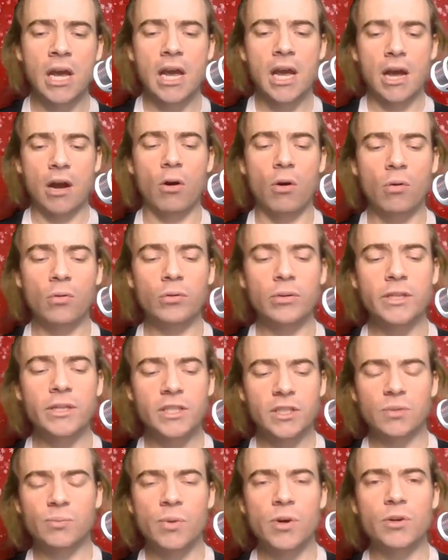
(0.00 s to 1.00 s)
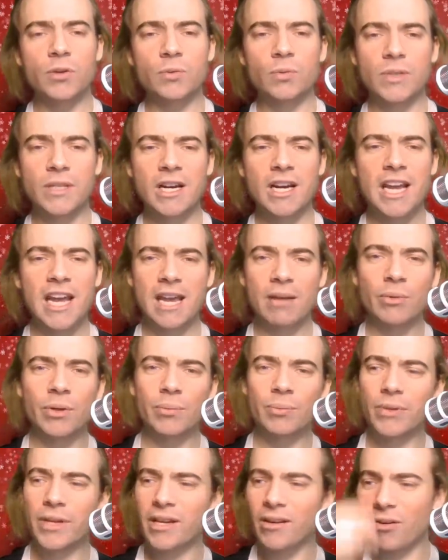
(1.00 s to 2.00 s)
holy smokes, was I able
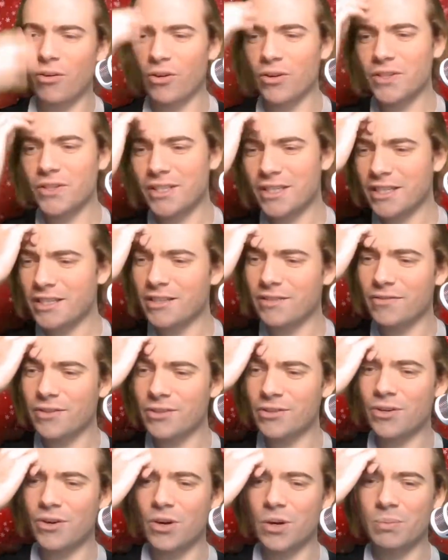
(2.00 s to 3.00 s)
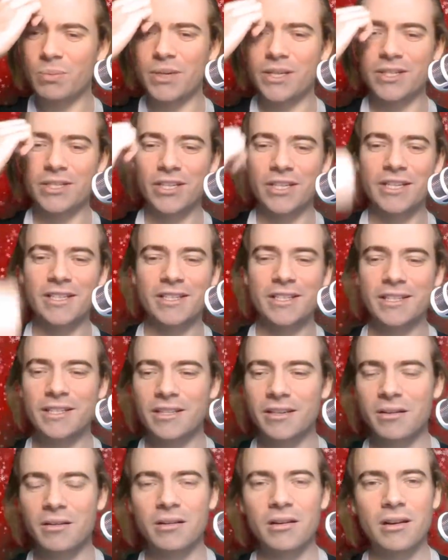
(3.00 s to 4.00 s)
to play all six of those RPGs
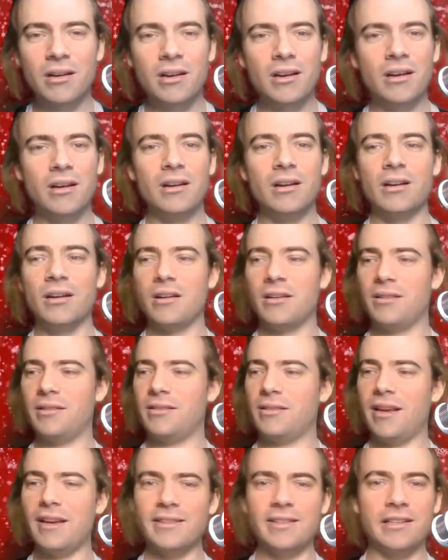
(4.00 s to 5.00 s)
this year? That's